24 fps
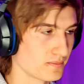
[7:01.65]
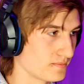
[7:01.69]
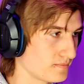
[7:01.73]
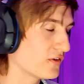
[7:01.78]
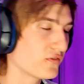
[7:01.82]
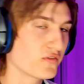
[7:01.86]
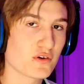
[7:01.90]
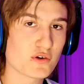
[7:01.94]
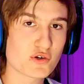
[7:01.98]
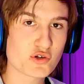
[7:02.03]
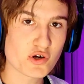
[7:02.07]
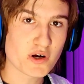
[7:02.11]

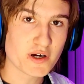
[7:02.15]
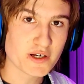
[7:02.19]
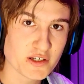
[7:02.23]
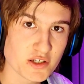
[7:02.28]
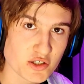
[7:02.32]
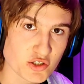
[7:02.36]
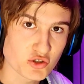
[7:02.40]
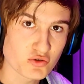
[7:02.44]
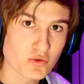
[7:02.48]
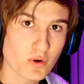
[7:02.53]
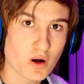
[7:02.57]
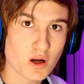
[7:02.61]
If you're trying
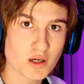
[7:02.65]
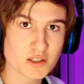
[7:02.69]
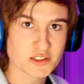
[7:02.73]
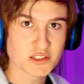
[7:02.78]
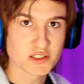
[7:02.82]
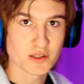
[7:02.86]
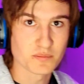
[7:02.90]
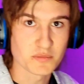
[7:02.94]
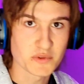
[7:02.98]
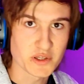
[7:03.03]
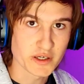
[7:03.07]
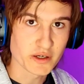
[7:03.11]
to draw
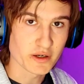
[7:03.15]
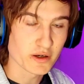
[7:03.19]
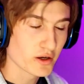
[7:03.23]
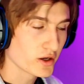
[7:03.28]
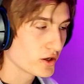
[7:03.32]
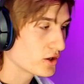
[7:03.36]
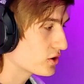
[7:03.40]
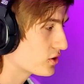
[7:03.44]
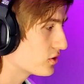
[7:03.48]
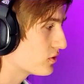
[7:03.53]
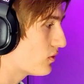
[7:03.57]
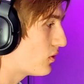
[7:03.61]
something,
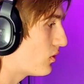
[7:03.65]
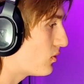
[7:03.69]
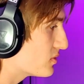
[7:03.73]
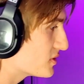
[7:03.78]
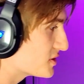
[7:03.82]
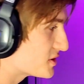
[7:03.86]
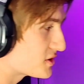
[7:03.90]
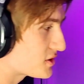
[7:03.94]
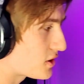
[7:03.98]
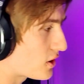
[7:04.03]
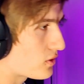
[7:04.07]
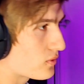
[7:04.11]
you
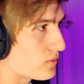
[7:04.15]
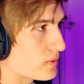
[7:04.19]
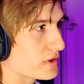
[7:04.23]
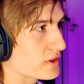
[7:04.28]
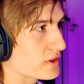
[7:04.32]
always start